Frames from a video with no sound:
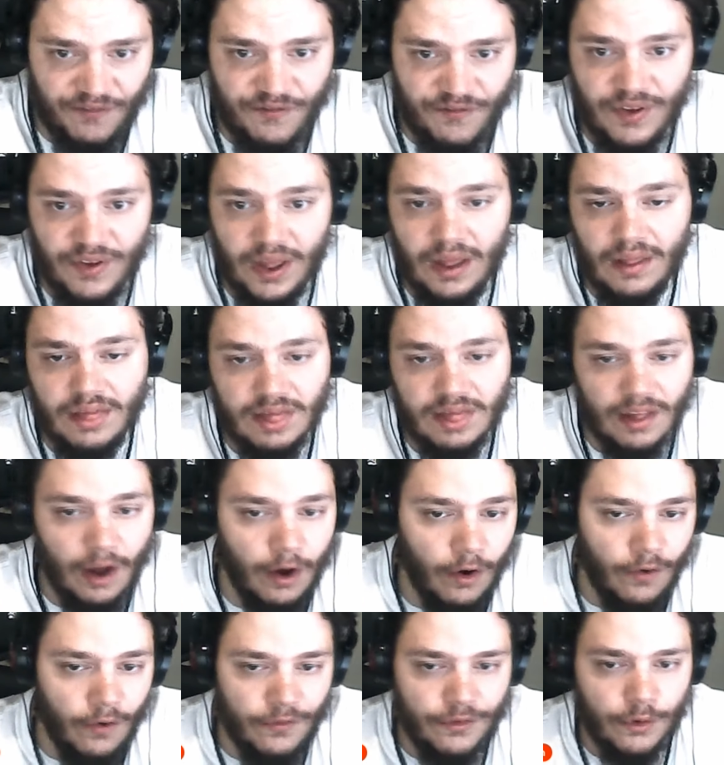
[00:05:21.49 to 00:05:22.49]
5th
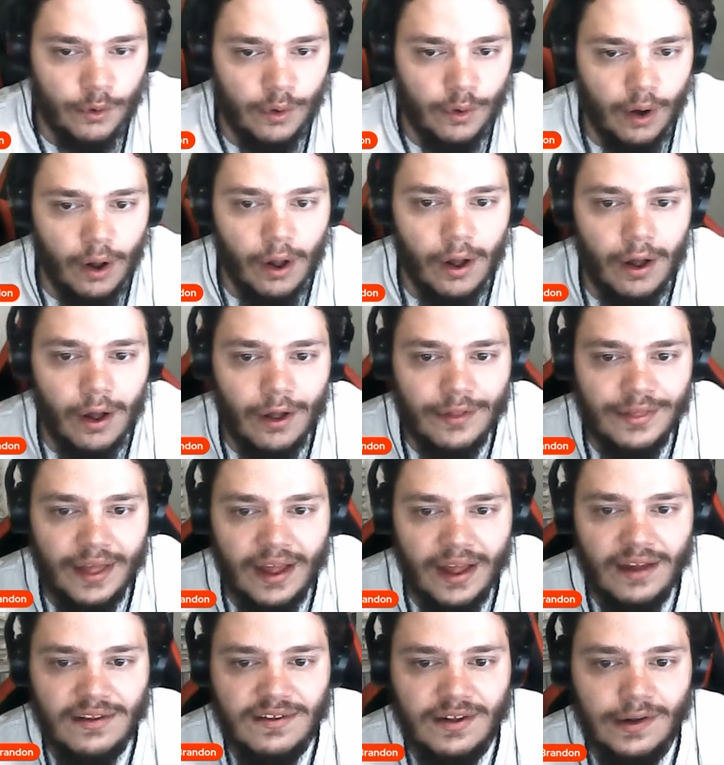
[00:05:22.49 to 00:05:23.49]
overall,
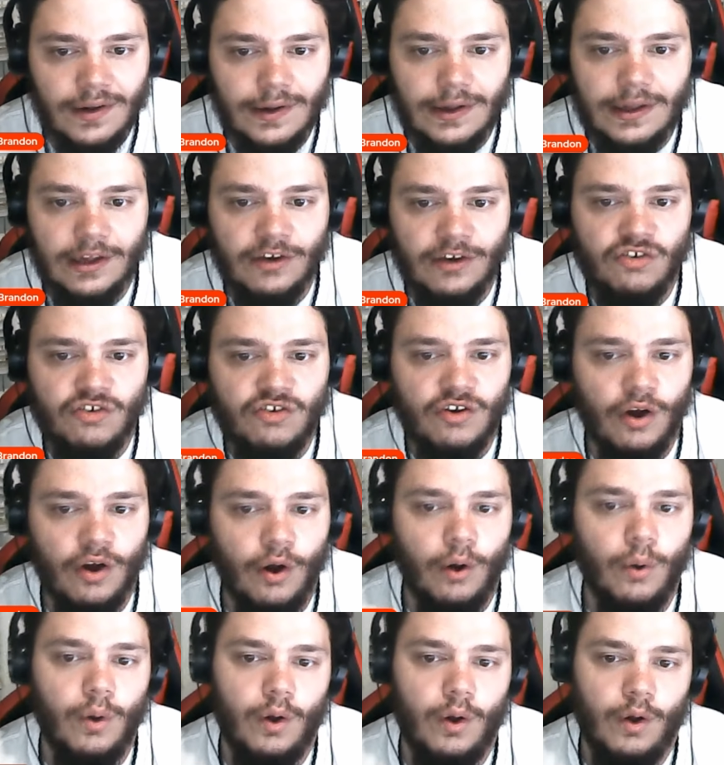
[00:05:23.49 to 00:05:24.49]
they took
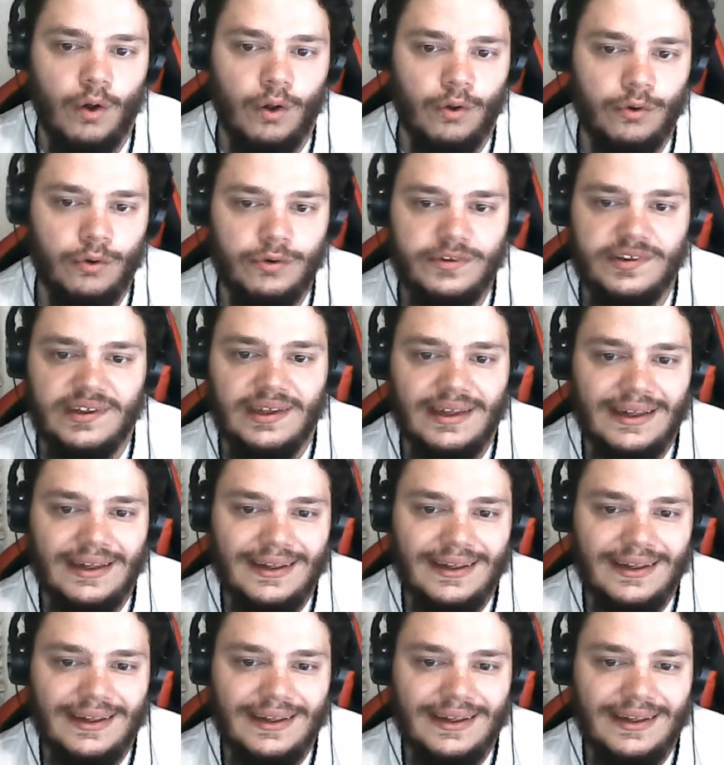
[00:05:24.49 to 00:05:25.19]
Joe Alt,